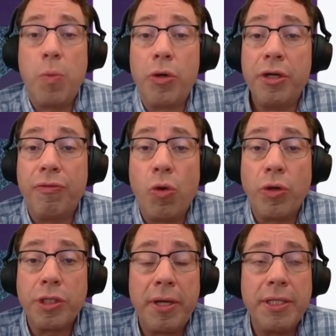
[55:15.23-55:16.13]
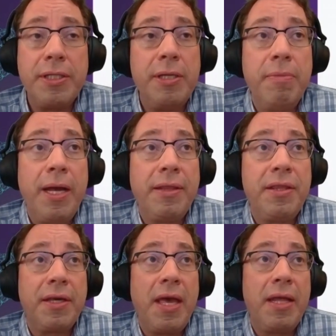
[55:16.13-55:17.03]
There are a few questions here
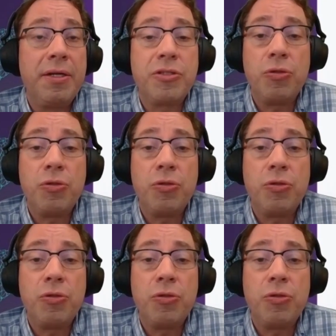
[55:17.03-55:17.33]
about like